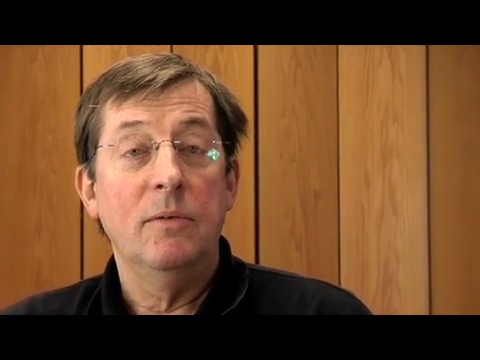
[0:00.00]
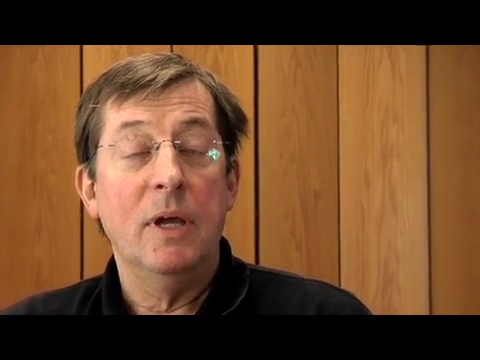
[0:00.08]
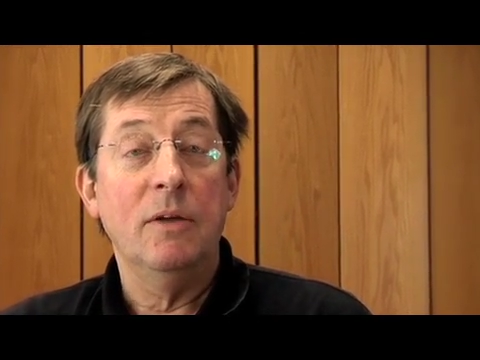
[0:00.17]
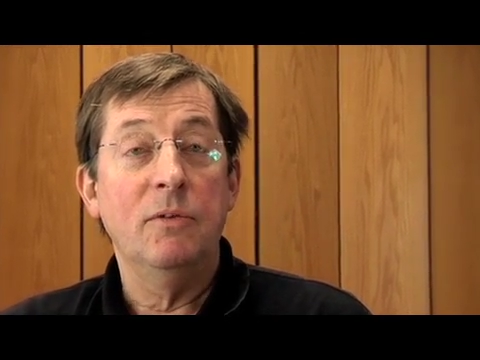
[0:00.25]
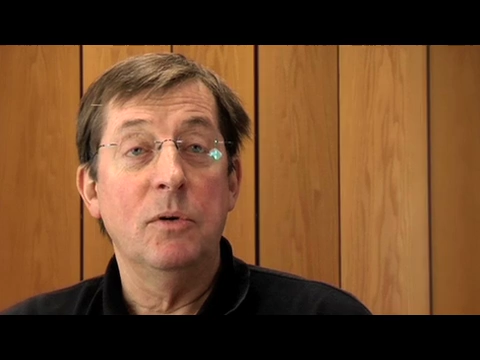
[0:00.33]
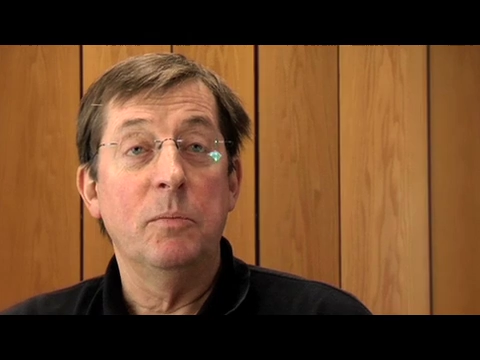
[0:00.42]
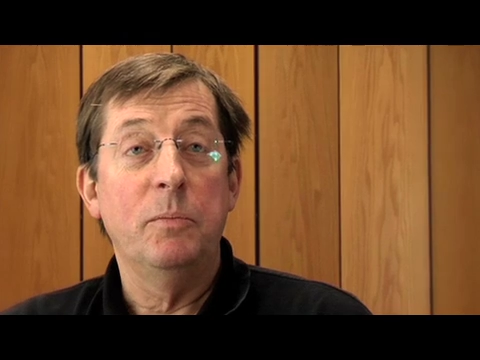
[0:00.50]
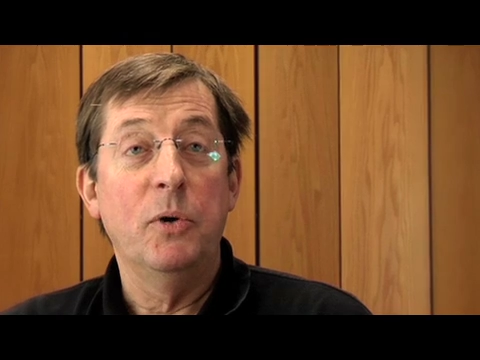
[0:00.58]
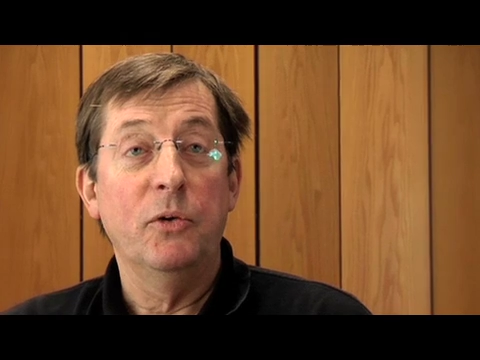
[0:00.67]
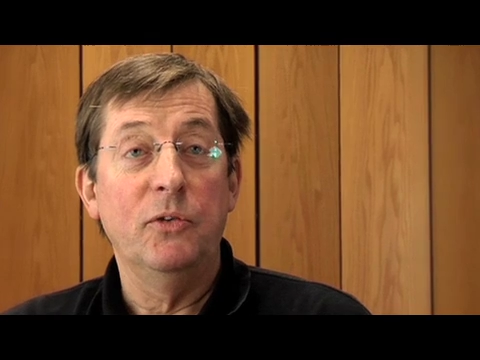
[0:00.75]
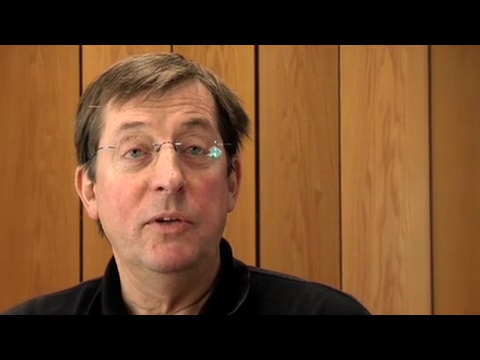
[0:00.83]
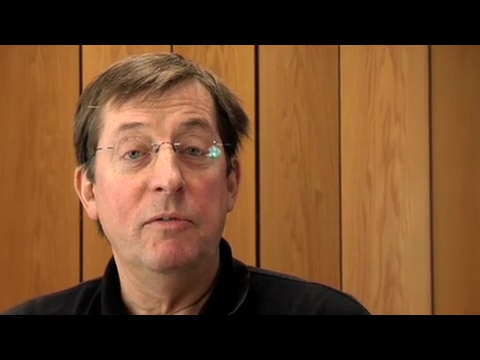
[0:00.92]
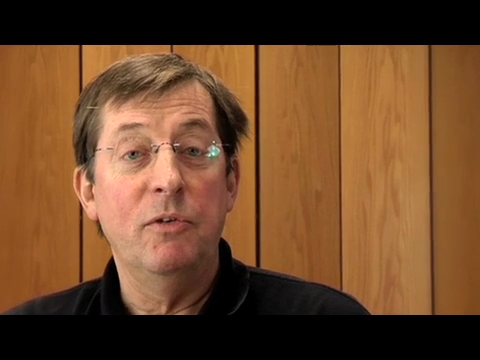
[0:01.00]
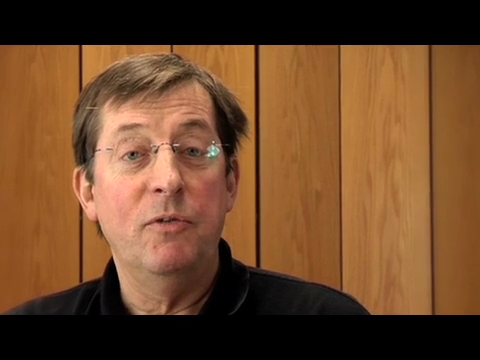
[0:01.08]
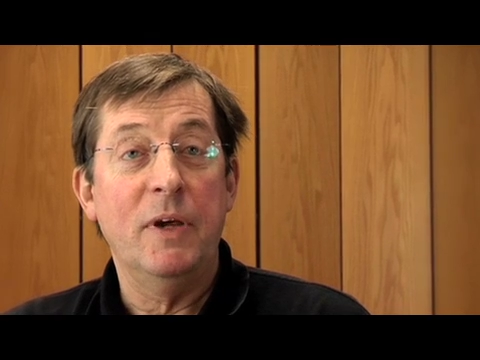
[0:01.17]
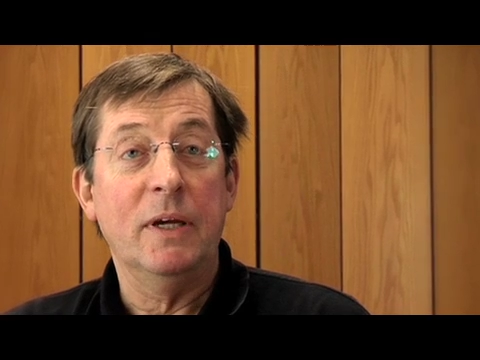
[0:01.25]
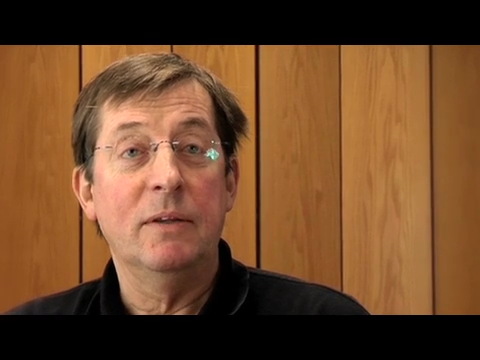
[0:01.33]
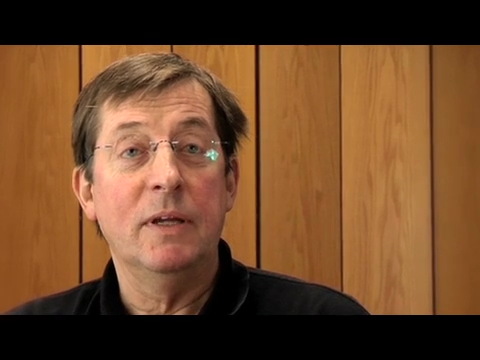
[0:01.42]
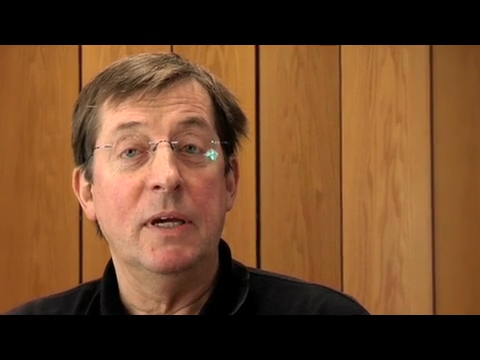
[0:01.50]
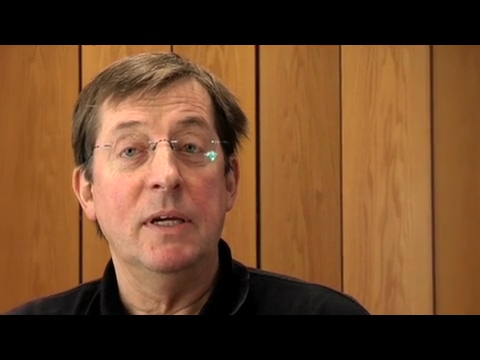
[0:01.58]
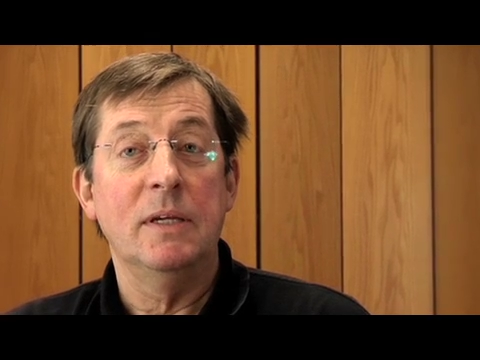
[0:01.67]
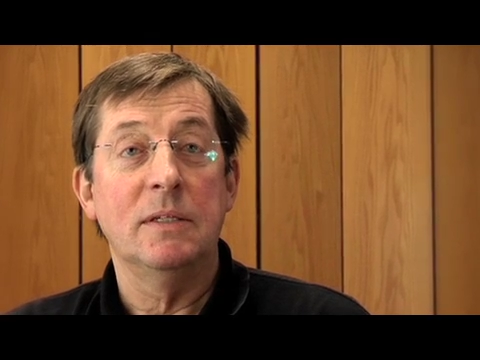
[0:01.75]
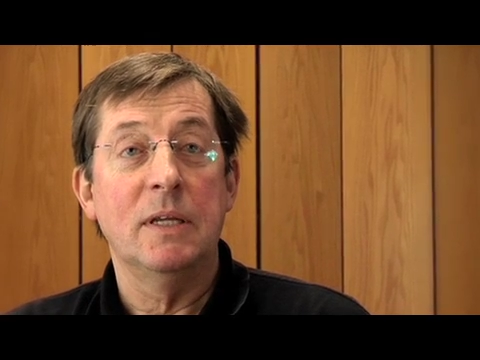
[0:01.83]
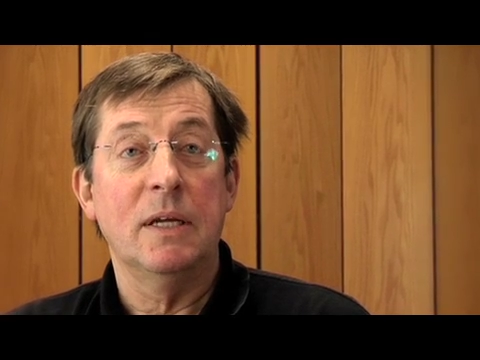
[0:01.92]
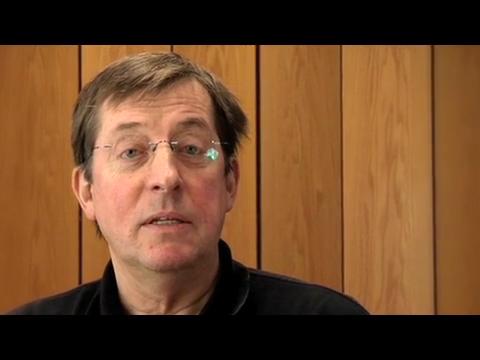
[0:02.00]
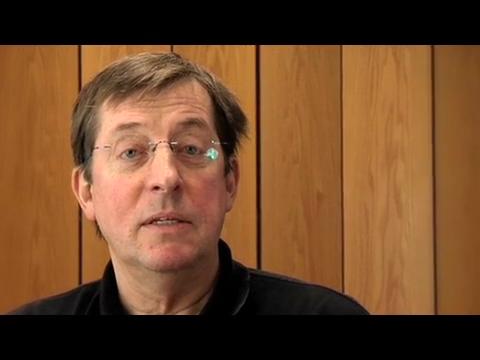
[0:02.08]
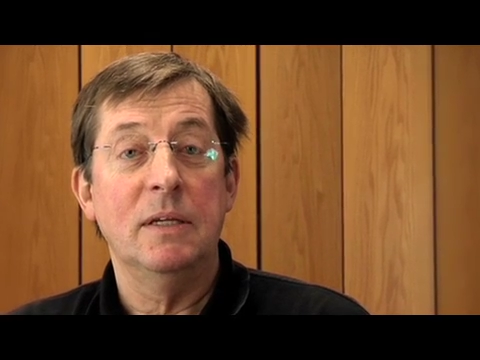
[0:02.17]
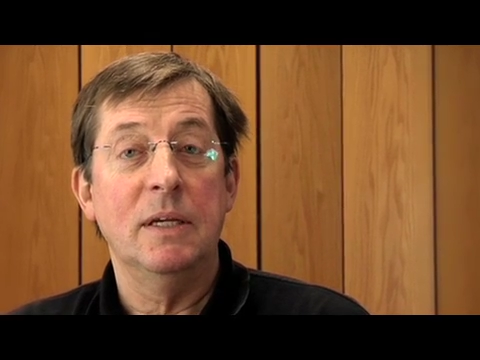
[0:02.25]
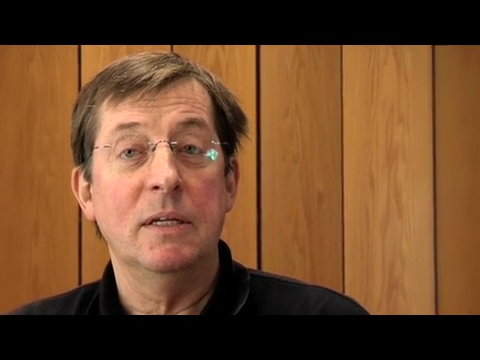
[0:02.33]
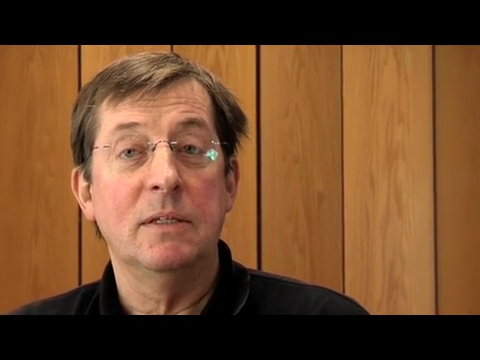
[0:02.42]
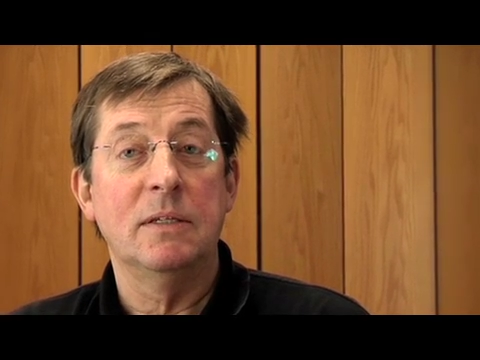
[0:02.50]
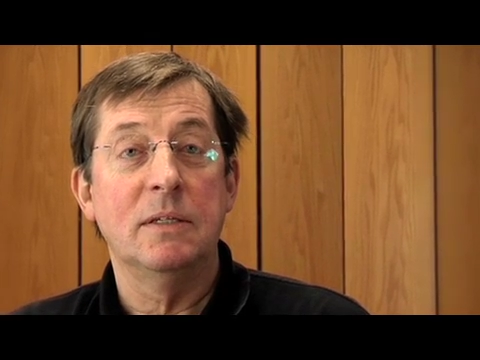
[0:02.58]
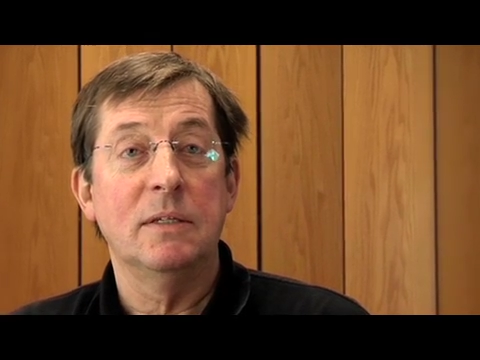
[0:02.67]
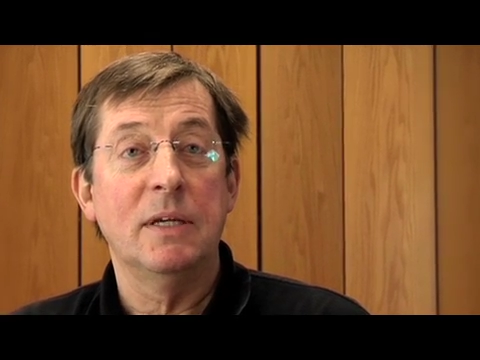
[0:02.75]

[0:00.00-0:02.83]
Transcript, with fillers: The other positive effect is that its